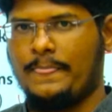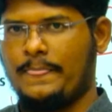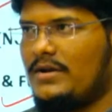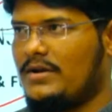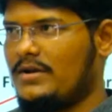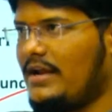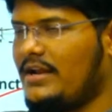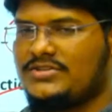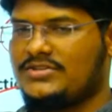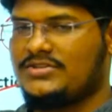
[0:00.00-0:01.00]
Right?
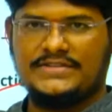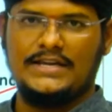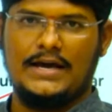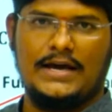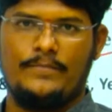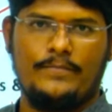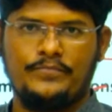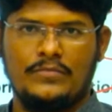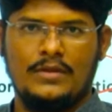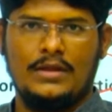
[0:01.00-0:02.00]
NHECR
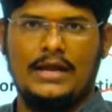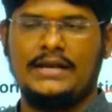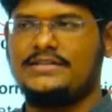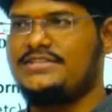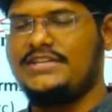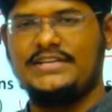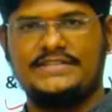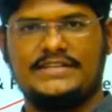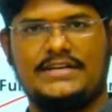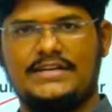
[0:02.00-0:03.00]
and
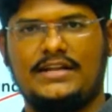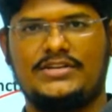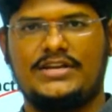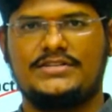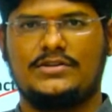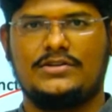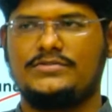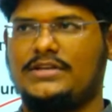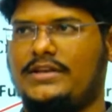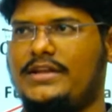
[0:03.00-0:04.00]
GEC, General Education
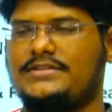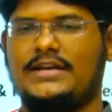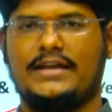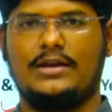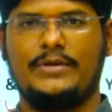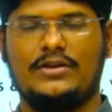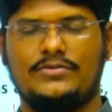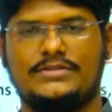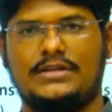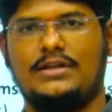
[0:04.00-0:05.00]
Council, National Academic
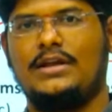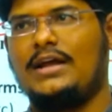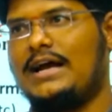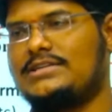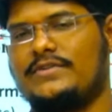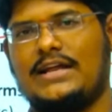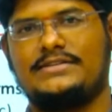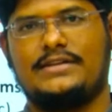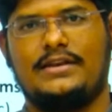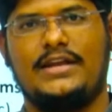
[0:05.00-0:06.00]
Council, as well as
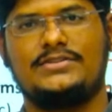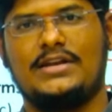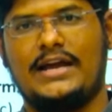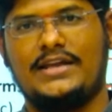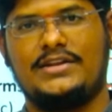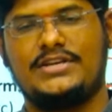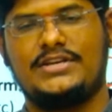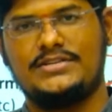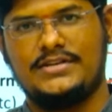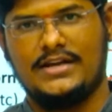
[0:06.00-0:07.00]
National Higher
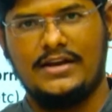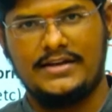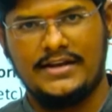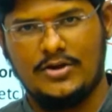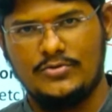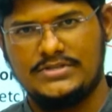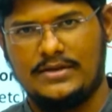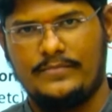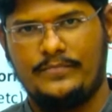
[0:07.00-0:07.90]
Education Regulatory Council